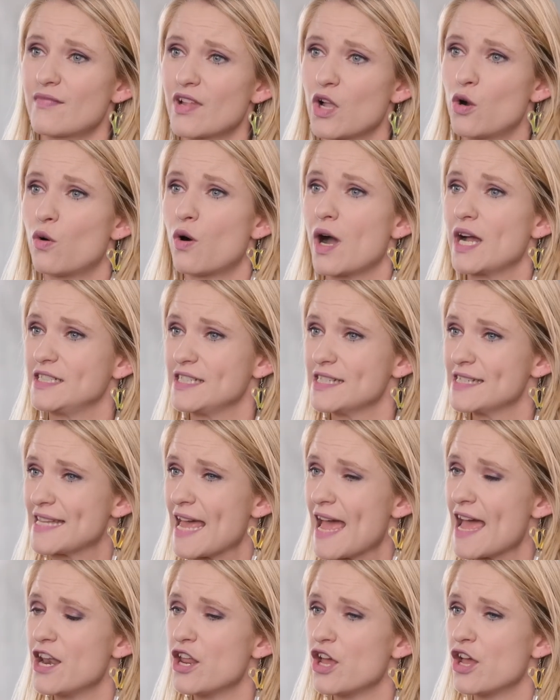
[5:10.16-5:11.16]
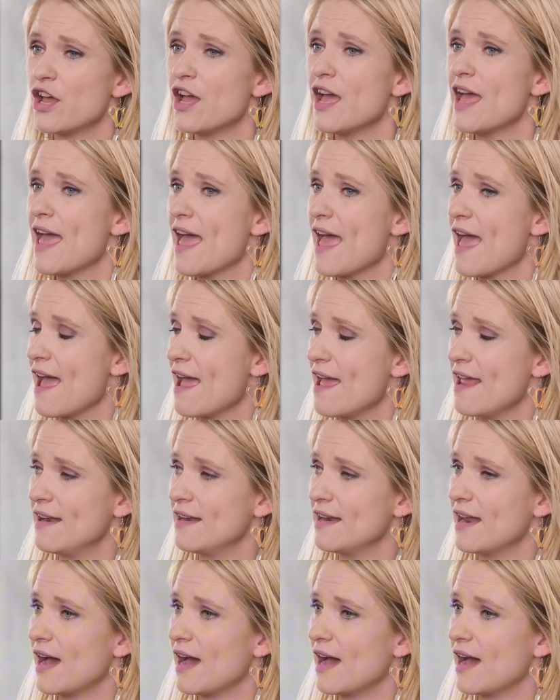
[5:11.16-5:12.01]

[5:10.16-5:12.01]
or I just had her, and